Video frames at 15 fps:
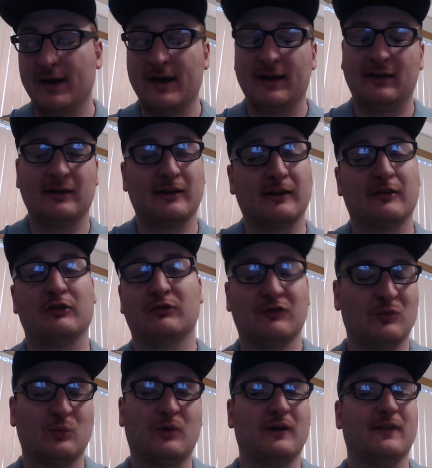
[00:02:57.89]
Yeah, there was
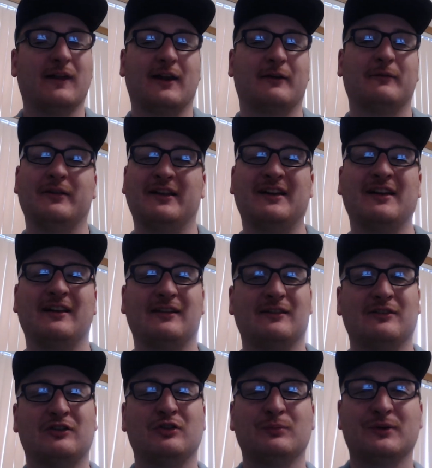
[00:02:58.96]
one that I really didn't
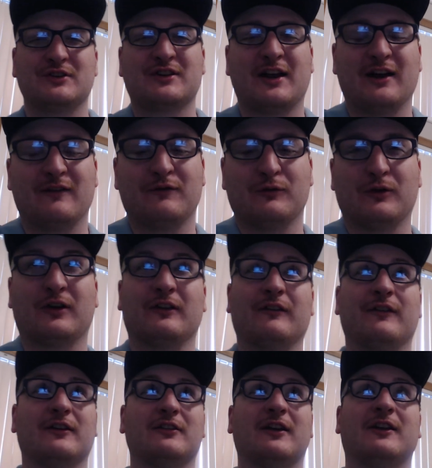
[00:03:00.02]
too much care for because I
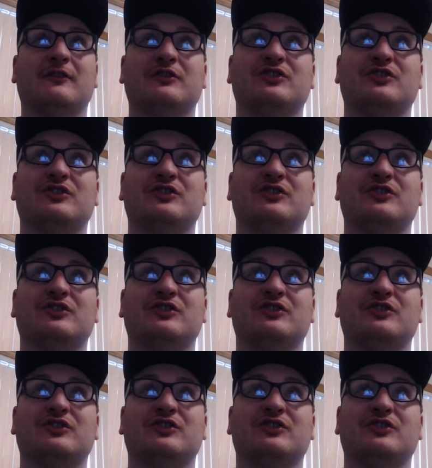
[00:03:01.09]
felt like it was